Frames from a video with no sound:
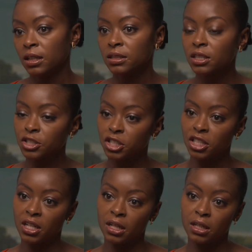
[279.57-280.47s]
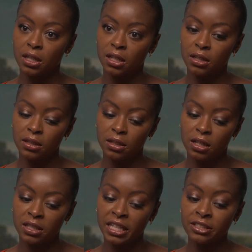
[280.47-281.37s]
such
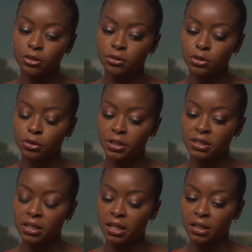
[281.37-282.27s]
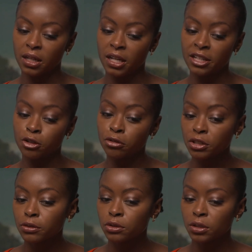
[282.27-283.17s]
an integral choice and a
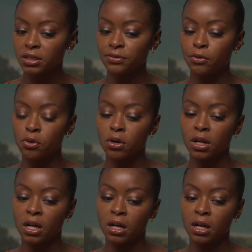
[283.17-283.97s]
critical choice for